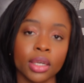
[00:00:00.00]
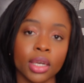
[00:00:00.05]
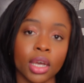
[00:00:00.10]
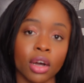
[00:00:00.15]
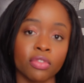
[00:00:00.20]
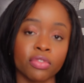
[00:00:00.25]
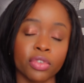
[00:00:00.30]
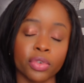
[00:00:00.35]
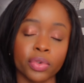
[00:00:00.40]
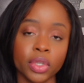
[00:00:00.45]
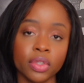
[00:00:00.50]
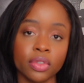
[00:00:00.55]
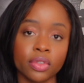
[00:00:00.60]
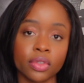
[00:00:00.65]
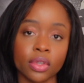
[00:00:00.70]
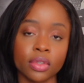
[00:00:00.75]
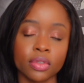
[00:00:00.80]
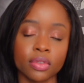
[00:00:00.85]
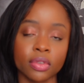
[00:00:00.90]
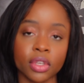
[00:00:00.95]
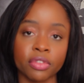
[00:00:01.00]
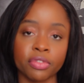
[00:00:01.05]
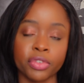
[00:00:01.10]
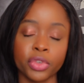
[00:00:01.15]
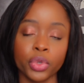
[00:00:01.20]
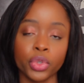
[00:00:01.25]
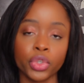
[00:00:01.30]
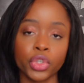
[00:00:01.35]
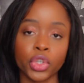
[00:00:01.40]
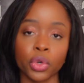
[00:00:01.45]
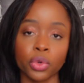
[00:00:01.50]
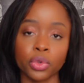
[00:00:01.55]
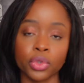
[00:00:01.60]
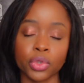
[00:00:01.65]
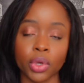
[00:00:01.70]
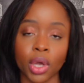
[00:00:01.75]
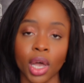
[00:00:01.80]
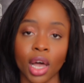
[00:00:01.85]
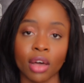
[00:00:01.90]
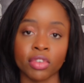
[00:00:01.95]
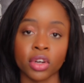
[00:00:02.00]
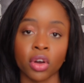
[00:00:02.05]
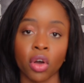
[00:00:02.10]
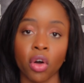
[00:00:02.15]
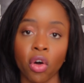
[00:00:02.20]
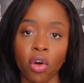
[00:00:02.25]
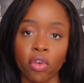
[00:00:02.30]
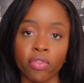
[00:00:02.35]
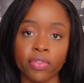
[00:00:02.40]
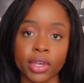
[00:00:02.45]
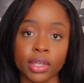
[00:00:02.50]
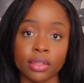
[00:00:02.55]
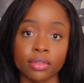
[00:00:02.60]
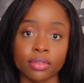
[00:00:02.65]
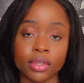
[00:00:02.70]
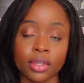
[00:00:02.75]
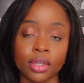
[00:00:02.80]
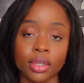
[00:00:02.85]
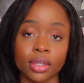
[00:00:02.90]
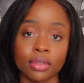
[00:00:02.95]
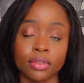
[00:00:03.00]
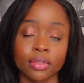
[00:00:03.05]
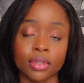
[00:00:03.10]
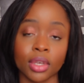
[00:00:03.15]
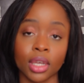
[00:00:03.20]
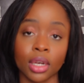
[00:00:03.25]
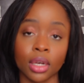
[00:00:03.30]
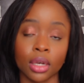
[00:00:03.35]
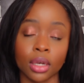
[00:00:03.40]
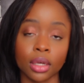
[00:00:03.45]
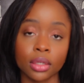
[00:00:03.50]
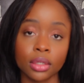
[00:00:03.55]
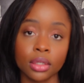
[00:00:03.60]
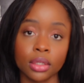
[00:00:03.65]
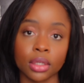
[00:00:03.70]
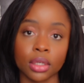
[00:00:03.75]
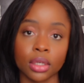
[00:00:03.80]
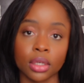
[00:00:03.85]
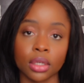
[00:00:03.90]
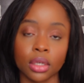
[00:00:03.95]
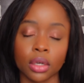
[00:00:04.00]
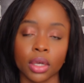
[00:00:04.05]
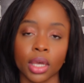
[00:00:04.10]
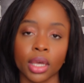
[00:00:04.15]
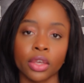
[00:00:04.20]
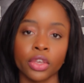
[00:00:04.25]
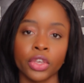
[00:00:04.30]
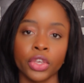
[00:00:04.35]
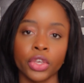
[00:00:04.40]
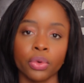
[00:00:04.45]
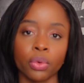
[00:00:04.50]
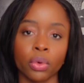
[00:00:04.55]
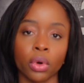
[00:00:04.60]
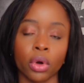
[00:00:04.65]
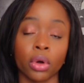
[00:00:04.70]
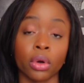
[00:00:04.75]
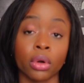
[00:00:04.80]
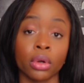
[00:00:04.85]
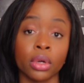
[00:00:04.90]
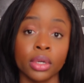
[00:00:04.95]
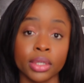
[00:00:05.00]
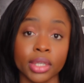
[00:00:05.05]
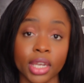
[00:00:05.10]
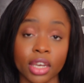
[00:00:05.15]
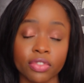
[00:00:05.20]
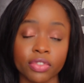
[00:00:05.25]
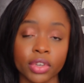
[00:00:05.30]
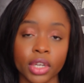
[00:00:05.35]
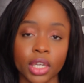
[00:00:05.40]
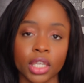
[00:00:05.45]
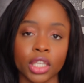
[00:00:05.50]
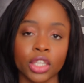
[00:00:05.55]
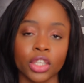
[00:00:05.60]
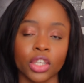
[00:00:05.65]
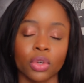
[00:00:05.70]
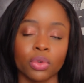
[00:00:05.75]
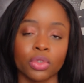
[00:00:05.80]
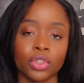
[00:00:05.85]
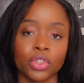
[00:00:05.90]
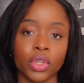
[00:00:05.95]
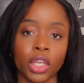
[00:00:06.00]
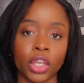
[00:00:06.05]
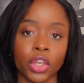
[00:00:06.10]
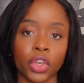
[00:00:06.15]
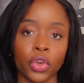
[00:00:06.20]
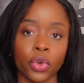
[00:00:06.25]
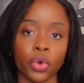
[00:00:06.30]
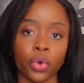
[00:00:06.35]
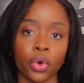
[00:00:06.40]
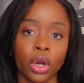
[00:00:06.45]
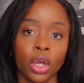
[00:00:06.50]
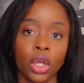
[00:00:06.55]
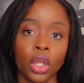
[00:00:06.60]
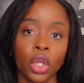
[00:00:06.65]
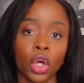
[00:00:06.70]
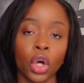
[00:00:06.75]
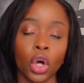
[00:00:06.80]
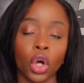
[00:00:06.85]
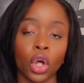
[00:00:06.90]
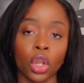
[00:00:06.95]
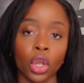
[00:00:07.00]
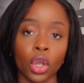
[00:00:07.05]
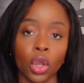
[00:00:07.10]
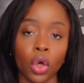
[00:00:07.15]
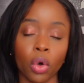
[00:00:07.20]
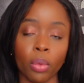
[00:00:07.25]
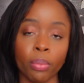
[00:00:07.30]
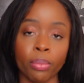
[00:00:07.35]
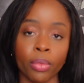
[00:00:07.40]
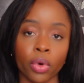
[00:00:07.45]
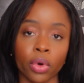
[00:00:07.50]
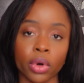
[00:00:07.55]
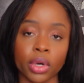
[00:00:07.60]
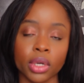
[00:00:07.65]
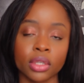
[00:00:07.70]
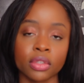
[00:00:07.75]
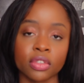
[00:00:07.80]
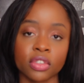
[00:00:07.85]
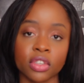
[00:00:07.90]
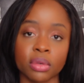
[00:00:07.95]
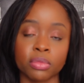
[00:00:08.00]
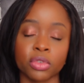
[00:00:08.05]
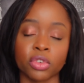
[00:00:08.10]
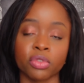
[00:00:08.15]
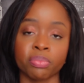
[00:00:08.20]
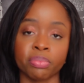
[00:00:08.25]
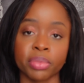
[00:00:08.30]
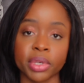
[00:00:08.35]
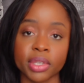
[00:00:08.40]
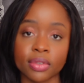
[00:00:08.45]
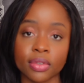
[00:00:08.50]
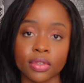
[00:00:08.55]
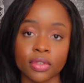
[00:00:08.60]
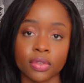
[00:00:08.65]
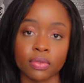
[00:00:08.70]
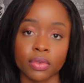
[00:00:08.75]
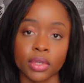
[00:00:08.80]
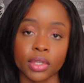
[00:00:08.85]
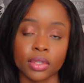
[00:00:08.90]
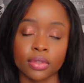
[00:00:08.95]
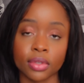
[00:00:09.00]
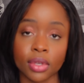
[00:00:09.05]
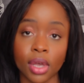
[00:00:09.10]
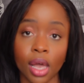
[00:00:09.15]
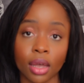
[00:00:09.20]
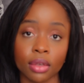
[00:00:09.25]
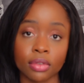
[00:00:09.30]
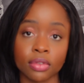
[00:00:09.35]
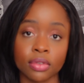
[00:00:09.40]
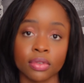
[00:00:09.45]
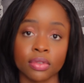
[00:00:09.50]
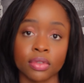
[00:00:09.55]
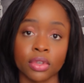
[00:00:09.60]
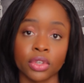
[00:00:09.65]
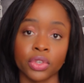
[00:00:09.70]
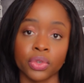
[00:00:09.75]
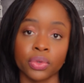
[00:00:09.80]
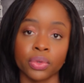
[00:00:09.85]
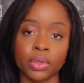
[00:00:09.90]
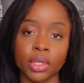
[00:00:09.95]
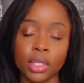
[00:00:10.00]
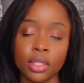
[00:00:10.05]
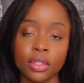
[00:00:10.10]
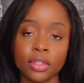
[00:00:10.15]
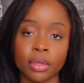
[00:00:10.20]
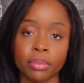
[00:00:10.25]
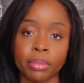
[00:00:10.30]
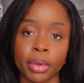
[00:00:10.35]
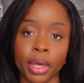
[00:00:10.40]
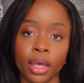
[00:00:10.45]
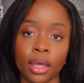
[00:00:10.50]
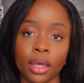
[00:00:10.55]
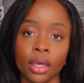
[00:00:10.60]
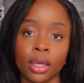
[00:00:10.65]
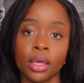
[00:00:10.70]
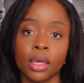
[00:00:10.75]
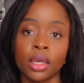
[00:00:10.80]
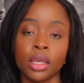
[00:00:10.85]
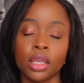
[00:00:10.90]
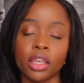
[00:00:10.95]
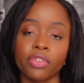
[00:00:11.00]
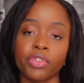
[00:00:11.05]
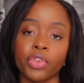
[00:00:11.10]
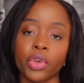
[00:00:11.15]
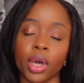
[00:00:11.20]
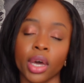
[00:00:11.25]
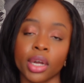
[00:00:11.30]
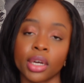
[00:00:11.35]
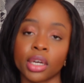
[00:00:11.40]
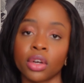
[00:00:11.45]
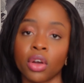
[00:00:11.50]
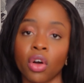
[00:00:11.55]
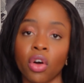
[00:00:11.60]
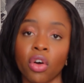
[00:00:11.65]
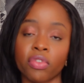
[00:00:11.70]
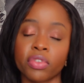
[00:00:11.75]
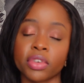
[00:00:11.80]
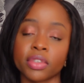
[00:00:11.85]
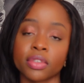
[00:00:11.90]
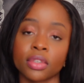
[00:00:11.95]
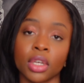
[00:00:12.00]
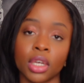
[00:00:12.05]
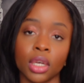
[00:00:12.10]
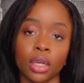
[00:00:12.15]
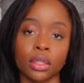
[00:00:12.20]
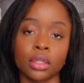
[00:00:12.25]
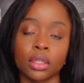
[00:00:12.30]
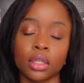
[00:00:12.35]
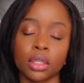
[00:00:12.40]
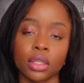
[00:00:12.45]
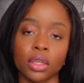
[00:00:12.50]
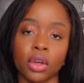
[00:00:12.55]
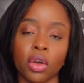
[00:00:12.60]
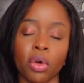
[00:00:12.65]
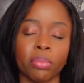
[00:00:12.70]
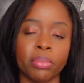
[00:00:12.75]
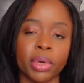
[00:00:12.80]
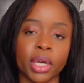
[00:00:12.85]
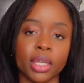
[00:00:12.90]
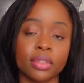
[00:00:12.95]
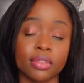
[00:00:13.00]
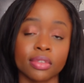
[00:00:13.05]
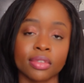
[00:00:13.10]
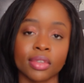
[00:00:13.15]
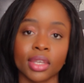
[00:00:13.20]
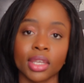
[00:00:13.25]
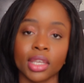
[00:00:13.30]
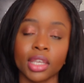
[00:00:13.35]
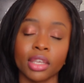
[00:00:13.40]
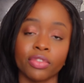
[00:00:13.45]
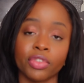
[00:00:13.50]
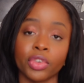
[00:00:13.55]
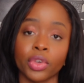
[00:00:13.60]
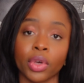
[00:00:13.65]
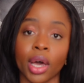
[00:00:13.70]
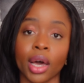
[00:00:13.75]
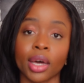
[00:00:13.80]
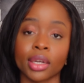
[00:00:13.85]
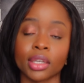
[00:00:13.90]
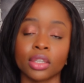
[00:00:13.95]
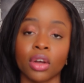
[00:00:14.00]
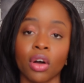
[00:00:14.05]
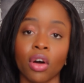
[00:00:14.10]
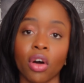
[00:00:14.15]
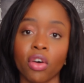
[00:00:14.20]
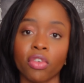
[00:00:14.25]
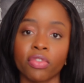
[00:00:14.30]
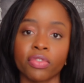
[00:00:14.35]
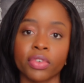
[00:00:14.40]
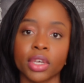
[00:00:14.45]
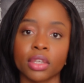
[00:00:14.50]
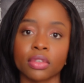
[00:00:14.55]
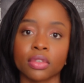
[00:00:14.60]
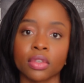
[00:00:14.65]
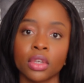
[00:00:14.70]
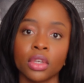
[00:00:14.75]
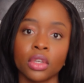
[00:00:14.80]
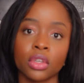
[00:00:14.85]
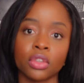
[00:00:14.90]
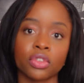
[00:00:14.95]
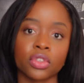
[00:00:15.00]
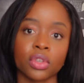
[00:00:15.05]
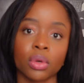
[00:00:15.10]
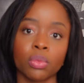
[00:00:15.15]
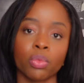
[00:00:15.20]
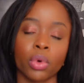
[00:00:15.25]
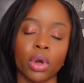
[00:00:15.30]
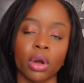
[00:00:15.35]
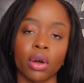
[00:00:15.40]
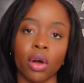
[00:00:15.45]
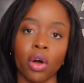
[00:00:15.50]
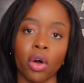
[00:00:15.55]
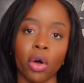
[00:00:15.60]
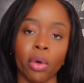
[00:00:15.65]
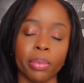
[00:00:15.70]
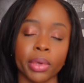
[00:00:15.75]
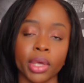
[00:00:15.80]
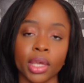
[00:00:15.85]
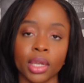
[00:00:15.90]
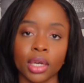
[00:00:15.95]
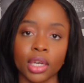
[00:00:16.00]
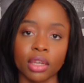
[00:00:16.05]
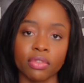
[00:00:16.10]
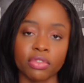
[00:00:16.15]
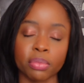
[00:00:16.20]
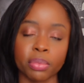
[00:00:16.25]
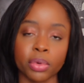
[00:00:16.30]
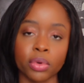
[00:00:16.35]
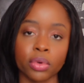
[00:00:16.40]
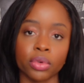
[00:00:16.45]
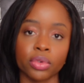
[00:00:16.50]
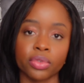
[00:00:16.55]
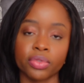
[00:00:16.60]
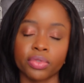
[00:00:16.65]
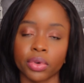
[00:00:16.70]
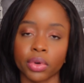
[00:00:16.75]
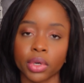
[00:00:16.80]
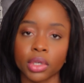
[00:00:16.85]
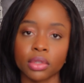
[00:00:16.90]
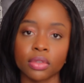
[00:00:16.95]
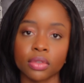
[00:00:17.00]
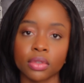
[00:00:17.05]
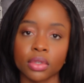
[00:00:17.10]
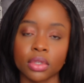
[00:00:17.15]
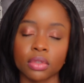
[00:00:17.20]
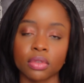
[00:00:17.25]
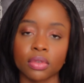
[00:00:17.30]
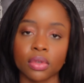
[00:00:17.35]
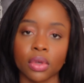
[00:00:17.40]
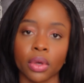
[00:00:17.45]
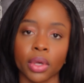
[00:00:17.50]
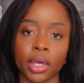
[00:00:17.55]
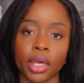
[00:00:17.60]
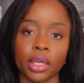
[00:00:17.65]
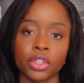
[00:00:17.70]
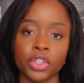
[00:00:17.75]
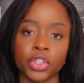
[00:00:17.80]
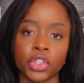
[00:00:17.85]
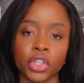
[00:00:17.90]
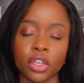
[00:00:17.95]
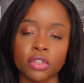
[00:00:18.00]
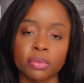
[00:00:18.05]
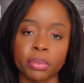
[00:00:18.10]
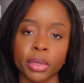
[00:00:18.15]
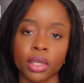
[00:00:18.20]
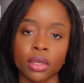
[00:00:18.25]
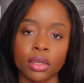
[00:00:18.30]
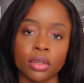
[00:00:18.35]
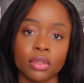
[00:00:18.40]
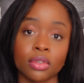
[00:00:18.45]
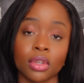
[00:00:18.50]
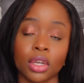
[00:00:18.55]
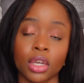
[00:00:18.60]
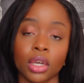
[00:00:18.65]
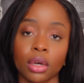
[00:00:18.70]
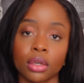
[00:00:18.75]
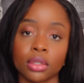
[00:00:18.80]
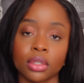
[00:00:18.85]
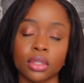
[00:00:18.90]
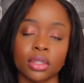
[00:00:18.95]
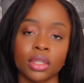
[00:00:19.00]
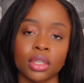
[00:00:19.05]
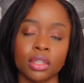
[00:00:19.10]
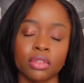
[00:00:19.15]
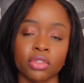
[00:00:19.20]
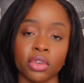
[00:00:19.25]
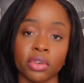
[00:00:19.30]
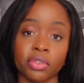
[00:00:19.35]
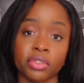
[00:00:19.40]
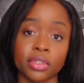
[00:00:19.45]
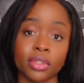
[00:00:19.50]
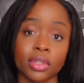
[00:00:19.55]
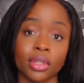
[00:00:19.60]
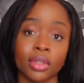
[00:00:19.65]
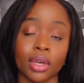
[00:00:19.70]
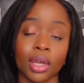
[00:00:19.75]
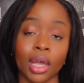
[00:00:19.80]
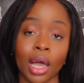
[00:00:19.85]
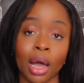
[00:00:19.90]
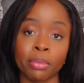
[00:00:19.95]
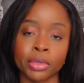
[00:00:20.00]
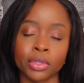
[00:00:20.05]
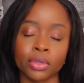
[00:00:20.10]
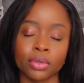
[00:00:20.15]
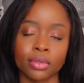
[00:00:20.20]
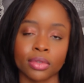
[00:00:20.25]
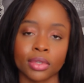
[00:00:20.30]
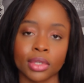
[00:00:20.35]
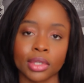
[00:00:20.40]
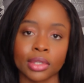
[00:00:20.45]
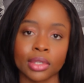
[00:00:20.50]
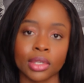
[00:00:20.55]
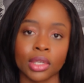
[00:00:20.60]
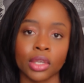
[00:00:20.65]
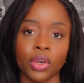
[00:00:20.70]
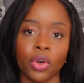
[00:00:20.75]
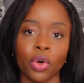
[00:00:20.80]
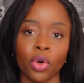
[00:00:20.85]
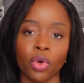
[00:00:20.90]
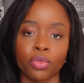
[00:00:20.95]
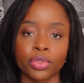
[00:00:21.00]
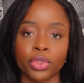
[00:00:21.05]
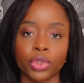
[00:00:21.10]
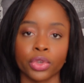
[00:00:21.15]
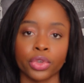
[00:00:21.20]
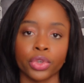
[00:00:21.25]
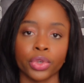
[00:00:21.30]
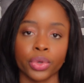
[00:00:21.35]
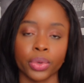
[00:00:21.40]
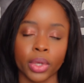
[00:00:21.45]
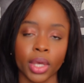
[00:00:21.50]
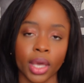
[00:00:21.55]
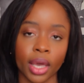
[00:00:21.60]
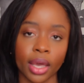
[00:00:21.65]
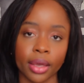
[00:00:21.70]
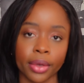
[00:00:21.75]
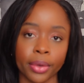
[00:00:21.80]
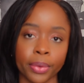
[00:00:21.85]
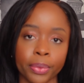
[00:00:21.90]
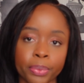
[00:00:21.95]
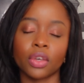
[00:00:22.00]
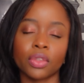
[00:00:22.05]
Now, for instance, if you chose to have an office in, say, London, okay, you are definitely going to incur a lot more in terms of business rates taxes that you need to pay if you had an office in London compared to, say, if you had an office somewhere up in Liverpool, for instance, okay, just because London is obviously the capital city of the UK.